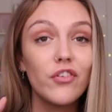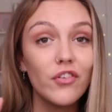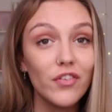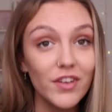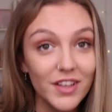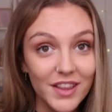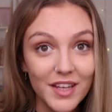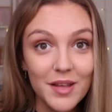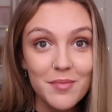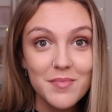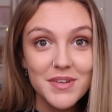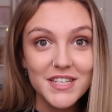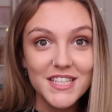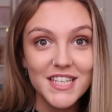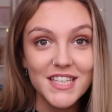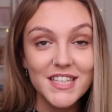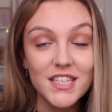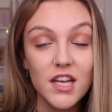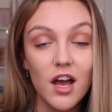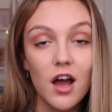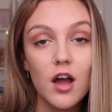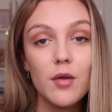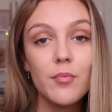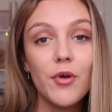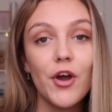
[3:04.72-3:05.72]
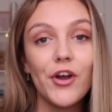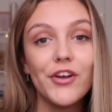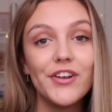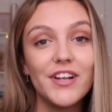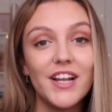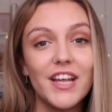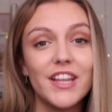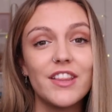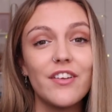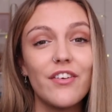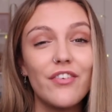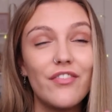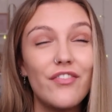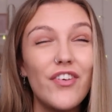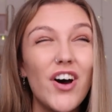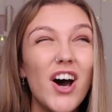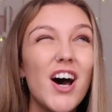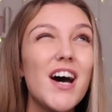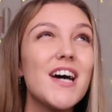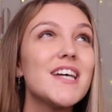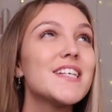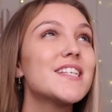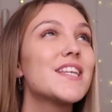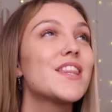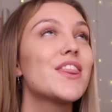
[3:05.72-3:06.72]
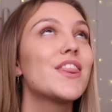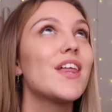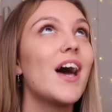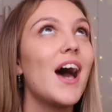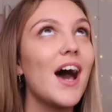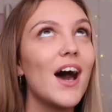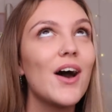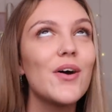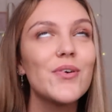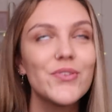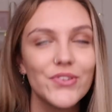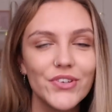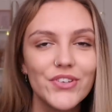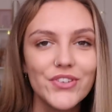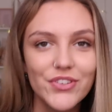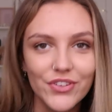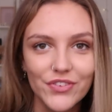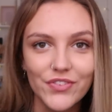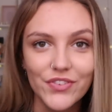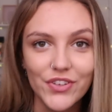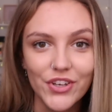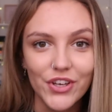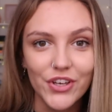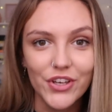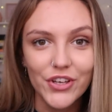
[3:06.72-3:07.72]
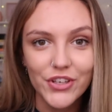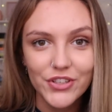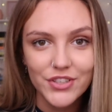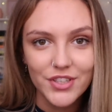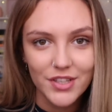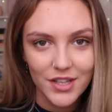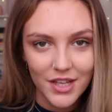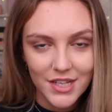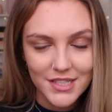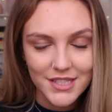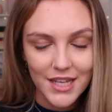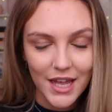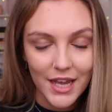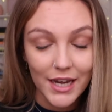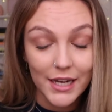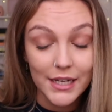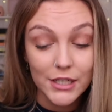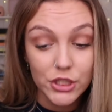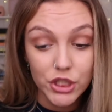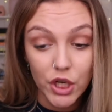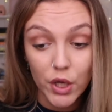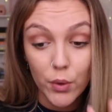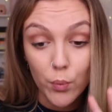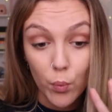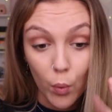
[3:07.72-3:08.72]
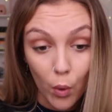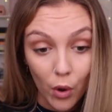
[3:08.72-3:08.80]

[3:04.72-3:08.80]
for a limited time only, the first 1,000 of you, so that's like literally